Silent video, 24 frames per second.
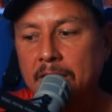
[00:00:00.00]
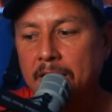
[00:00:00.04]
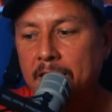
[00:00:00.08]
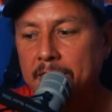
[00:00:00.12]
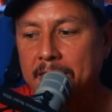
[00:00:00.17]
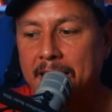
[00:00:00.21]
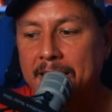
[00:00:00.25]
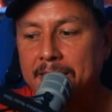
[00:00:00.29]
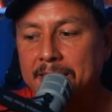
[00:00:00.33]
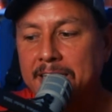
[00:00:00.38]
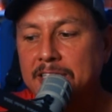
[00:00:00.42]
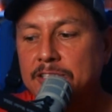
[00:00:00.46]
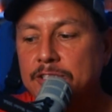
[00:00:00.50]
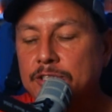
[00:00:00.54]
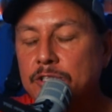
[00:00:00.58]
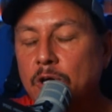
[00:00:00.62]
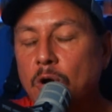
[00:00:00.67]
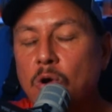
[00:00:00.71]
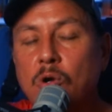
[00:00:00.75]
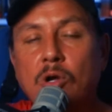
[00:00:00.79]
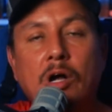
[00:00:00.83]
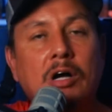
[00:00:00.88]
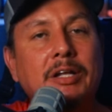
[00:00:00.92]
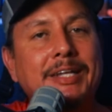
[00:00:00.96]
that the
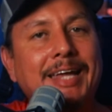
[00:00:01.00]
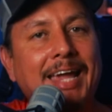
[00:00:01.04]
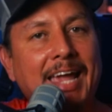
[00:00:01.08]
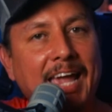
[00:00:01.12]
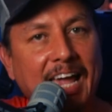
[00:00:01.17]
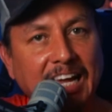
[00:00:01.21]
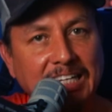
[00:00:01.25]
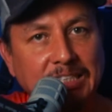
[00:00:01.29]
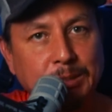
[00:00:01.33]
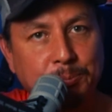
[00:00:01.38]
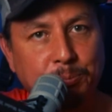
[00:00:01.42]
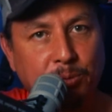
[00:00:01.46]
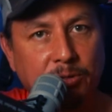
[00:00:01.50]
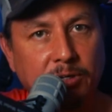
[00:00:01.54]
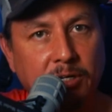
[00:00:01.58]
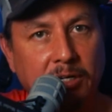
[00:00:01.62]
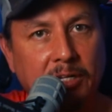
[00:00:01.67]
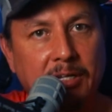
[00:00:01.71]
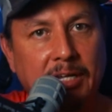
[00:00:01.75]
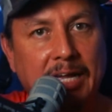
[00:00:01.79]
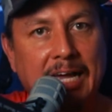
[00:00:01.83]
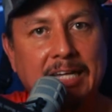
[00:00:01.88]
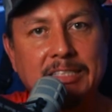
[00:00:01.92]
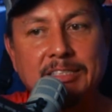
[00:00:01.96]
so-called expert
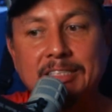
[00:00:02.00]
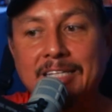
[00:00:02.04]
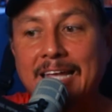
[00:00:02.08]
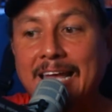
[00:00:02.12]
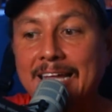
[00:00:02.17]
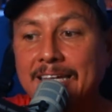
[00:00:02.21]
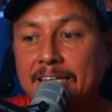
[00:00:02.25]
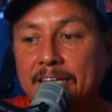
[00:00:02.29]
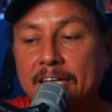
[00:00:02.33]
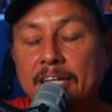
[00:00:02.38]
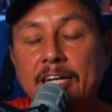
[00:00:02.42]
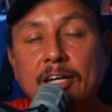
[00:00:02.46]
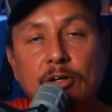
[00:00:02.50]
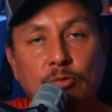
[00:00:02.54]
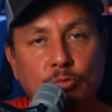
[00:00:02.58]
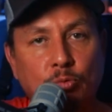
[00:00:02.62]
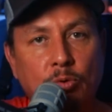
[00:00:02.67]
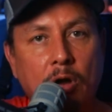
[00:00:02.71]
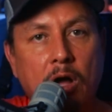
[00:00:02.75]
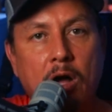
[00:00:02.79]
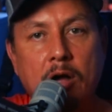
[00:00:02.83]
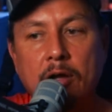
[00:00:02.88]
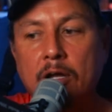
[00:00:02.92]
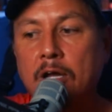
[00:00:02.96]
class can get it
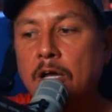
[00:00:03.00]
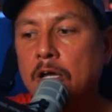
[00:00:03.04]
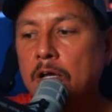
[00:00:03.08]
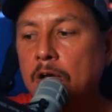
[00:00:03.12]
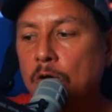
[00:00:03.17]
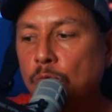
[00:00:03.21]
wrong,